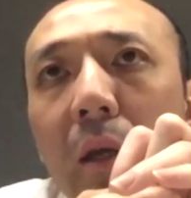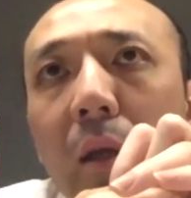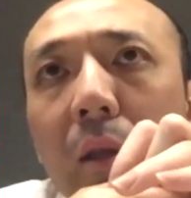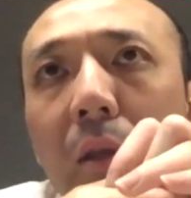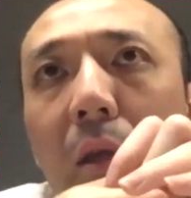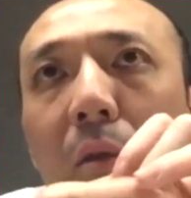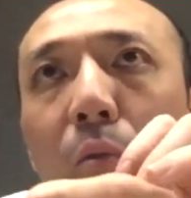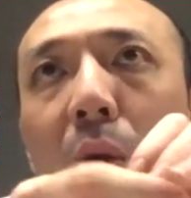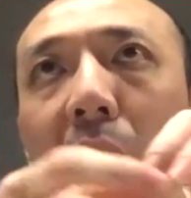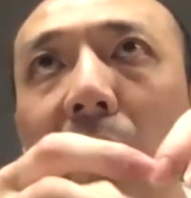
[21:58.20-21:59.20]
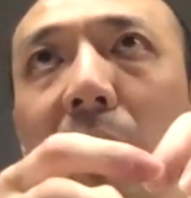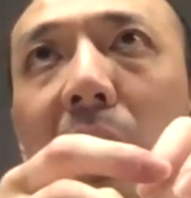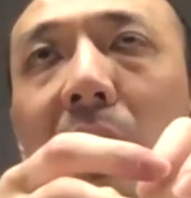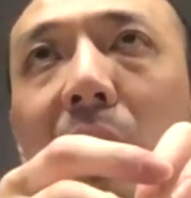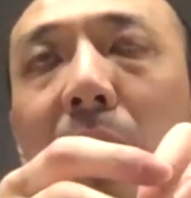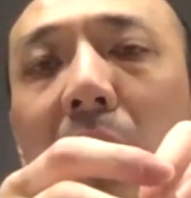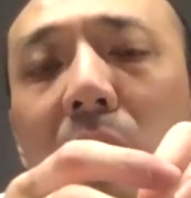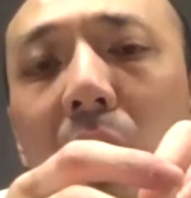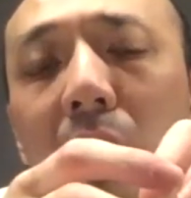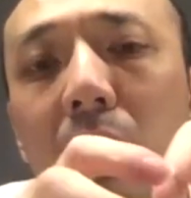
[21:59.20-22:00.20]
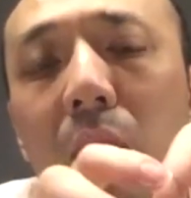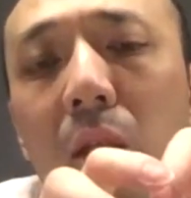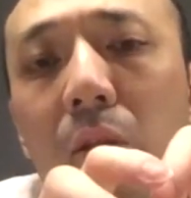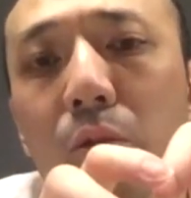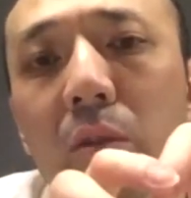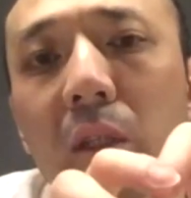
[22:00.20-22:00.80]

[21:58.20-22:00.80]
It will heavily depends on the user